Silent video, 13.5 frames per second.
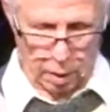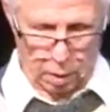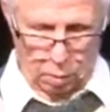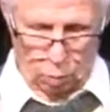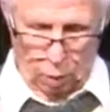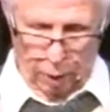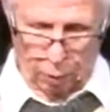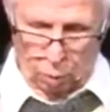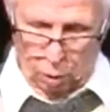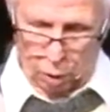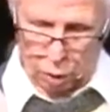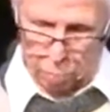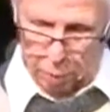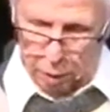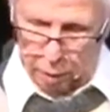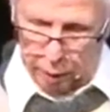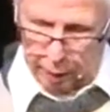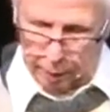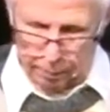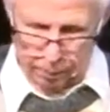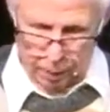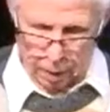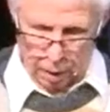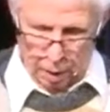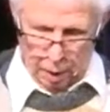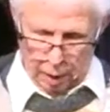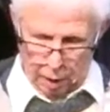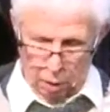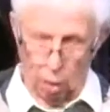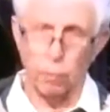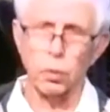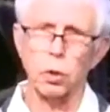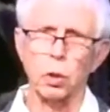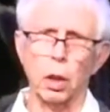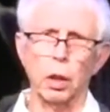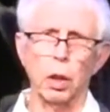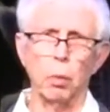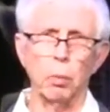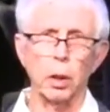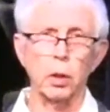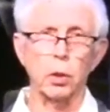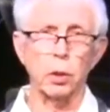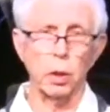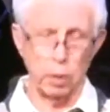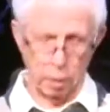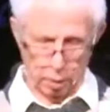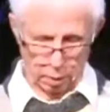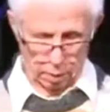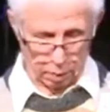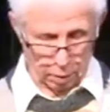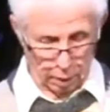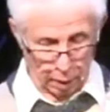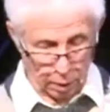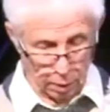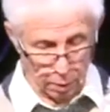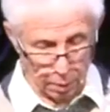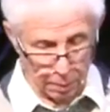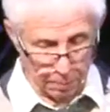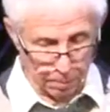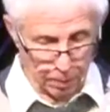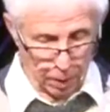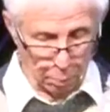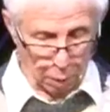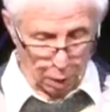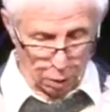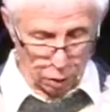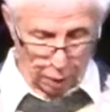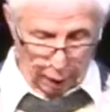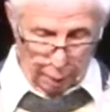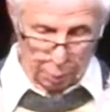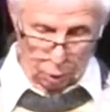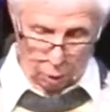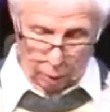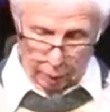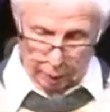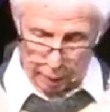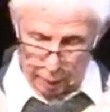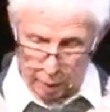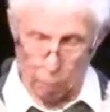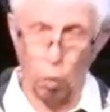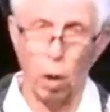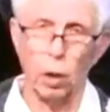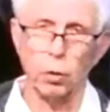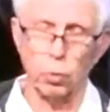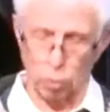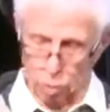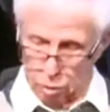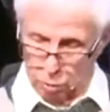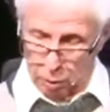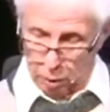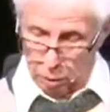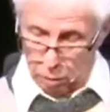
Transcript: whitewashed building, and all of a sudden, in mid-sentence, Buck stopped talking and walked through a screen